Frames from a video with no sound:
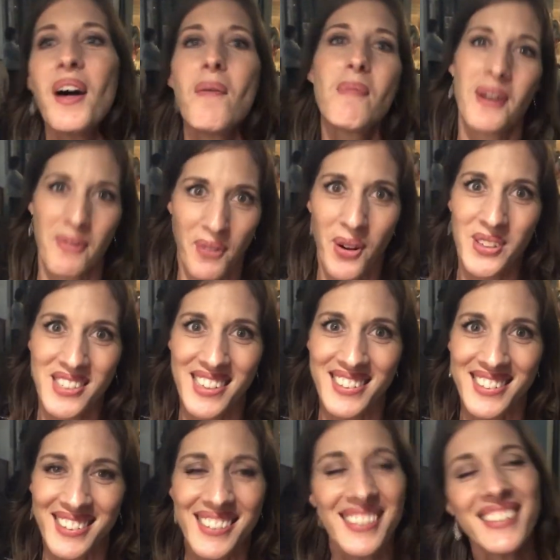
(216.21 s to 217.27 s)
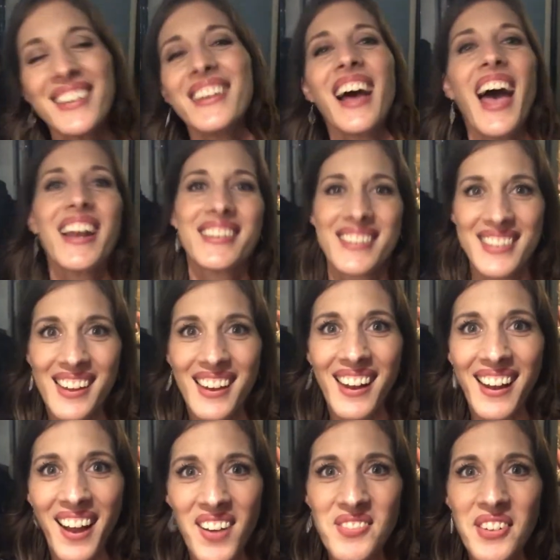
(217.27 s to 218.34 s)
but of course I do. And it's still
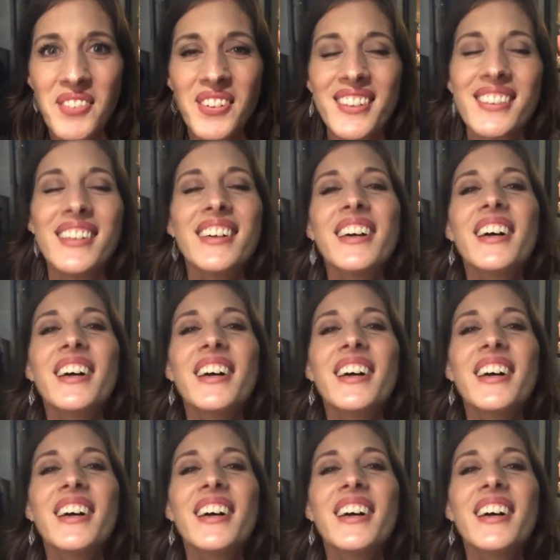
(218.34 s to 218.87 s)
uncomfortable.